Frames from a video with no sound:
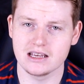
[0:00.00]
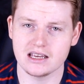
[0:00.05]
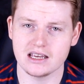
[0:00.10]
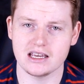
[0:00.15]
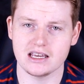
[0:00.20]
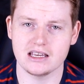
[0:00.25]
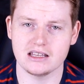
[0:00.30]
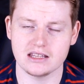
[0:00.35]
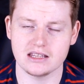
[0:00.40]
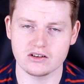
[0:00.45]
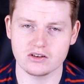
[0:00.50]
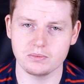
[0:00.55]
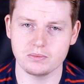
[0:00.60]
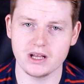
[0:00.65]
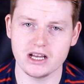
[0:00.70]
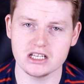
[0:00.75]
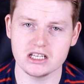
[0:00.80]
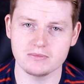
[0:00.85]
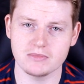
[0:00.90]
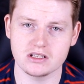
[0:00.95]
and their
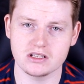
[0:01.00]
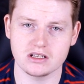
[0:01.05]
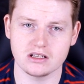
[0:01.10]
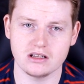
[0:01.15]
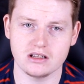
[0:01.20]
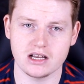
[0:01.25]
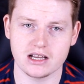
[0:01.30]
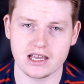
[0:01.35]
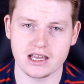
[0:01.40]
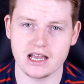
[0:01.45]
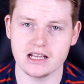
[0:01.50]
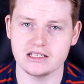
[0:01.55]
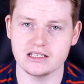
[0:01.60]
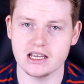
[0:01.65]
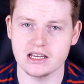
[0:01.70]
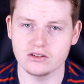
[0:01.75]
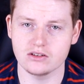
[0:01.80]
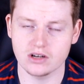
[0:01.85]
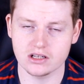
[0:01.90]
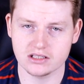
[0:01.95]
replacements are like
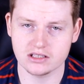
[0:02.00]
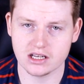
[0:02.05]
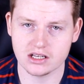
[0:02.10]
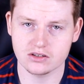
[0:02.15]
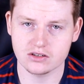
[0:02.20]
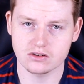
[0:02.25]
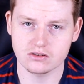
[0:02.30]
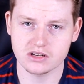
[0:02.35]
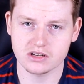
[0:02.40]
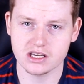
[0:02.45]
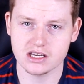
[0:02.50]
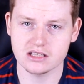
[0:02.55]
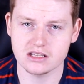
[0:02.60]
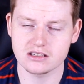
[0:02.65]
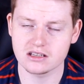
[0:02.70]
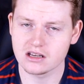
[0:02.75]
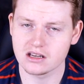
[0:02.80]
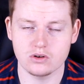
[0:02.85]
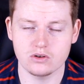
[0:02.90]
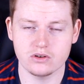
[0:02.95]
18, 19-year-old kids.